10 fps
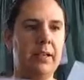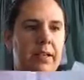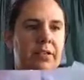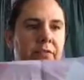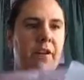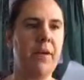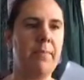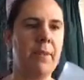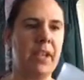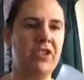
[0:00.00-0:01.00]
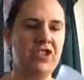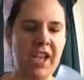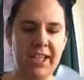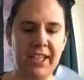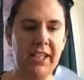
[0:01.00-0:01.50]
it's from
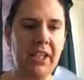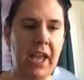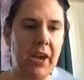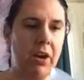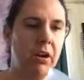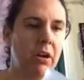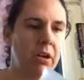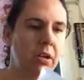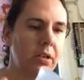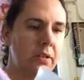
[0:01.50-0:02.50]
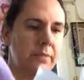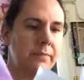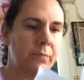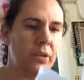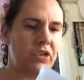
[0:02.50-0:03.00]
Enchanting Lair,
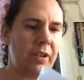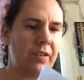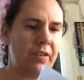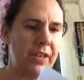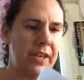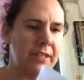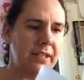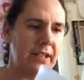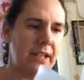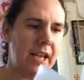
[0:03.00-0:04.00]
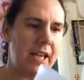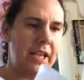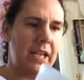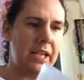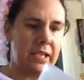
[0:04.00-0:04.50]
which I think is a
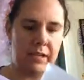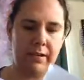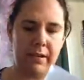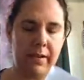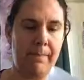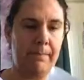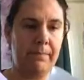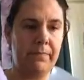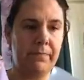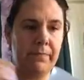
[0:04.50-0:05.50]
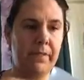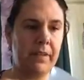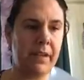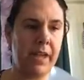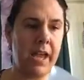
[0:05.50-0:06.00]
Canadian
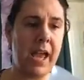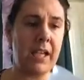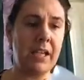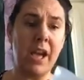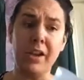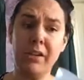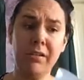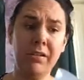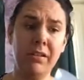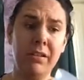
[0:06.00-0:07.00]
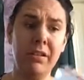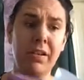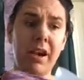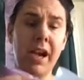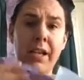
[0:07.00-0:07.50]
hand dyer.
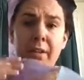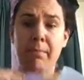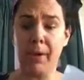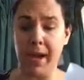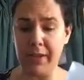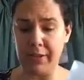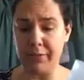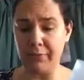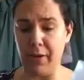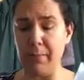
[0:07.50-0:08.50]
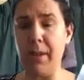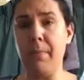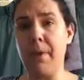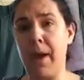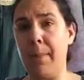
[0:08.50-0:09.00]
I didn't buy this from
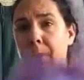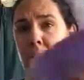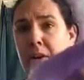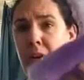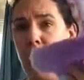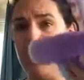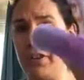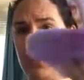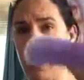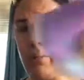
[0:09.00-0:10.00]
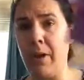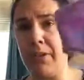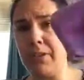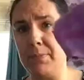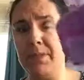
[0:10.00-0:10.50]
them. I bought it off. I
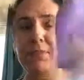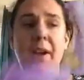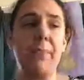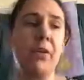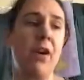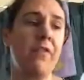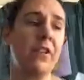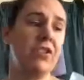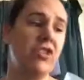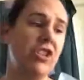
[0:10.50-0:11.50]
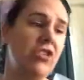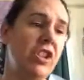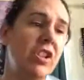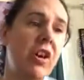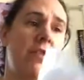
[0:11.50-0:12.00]
bought this piece of fabric off
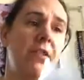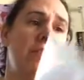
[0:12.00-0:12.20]
Kijiji, off of